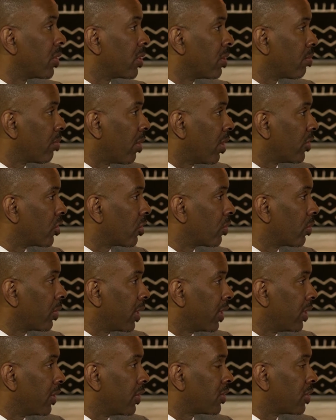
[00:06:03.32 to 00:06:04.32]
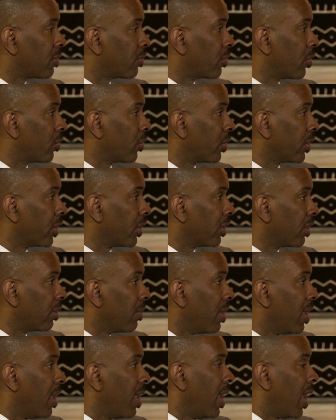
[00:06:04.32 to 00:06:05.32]
with a project related to some curriculum,
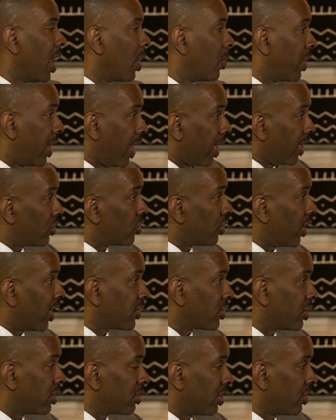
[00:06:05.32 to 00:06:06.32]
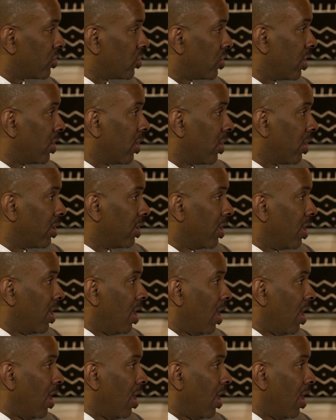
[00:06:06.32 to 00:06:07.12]
and we had a chance to touch in on